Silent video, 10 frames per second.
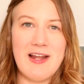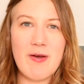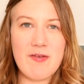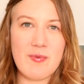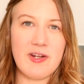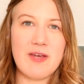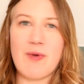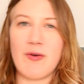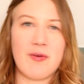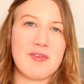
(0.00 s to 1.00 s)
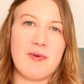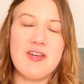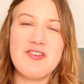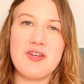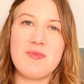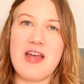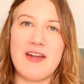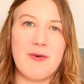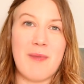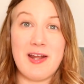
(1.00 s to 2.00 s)
everybody, welcome to my YouTube
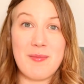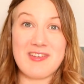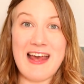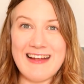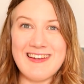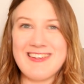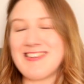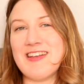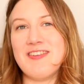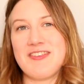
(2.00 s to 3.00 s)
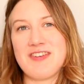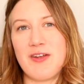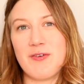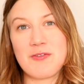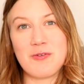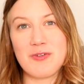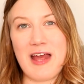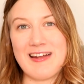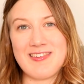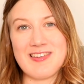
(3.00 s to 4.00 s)
channel. My name is Alice and this channel is called
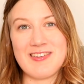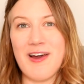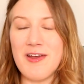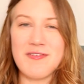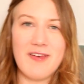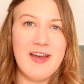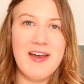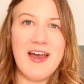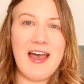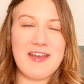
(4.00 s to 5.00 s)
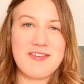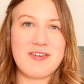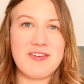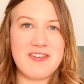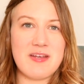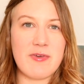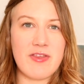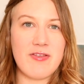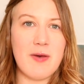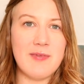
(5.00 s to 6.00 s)
Alice's Life. As you can see by the
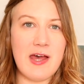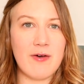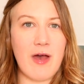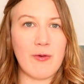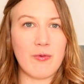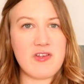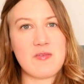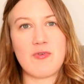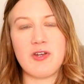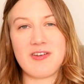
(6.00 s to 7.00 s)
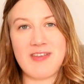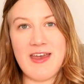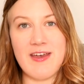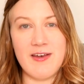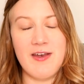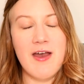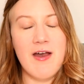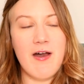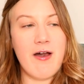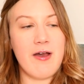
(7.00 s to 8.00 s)
thumbnail and all these products here,
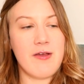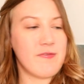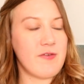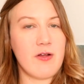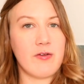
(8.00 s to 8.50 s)
I've